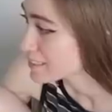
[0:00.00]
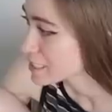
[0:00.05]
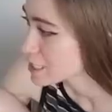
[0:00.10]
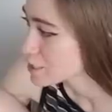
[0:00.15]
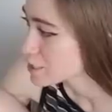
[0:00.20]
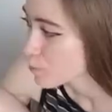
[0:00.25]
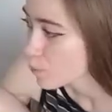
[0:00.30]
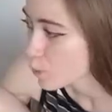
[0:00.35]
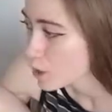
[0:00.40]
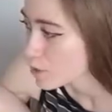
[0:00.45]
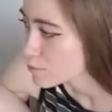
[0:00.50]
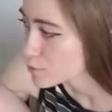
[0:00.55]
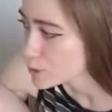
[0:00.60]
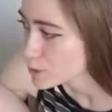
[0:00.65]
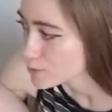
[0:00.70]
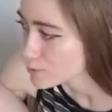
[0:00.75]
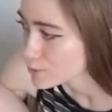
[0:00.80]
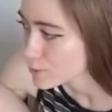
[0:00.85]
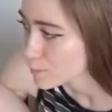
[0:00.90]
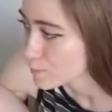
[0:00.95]
it says
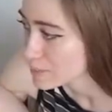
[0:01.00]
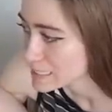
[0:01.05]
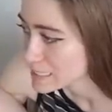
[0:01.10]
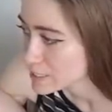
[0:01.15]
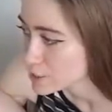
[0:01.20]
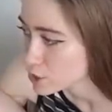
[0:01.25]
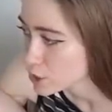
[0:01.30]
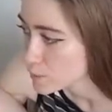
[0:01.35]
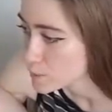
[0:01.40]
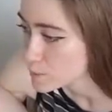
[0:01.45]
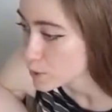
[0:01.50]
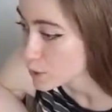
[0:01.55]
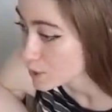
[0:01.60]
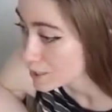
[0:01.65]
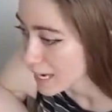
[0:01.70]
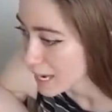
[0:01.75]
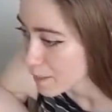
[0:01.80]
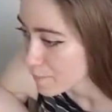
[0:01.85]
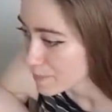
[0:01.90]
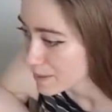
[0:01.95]
portable for business trips or
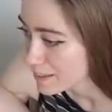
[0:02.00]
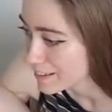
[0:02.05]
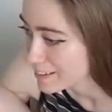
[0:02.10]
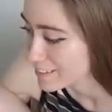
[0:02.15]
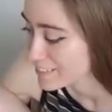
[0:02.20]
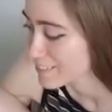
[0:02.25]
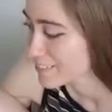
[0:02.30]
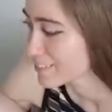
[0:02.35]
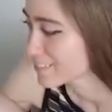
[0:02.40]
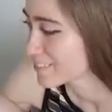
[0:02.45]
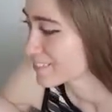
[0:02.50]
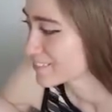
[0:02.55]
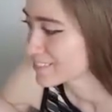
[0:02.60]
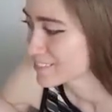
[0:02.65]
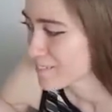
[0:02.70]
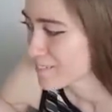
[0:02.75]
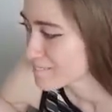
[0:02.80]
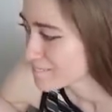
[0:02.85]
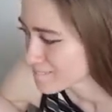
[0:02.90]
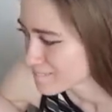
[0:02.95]
camping.
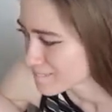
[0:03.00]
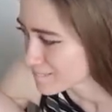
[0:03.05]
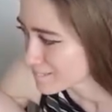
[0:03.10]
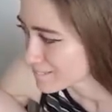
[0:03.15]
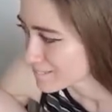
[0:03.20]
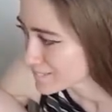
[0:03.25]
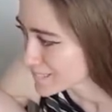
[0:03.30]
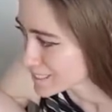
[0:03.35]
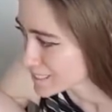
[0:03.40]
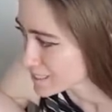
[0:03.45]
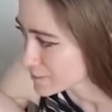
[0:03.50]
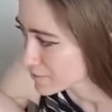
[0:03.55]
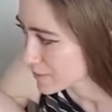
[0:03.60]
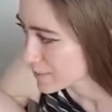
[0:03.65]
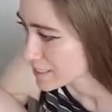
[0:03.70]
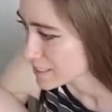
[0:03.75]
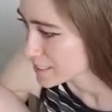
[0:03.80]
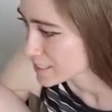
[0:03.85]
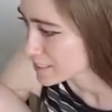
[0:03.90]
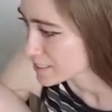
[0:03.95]
It's
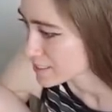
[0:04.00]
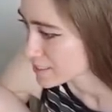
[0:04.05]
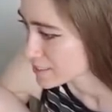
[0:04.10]
fancy.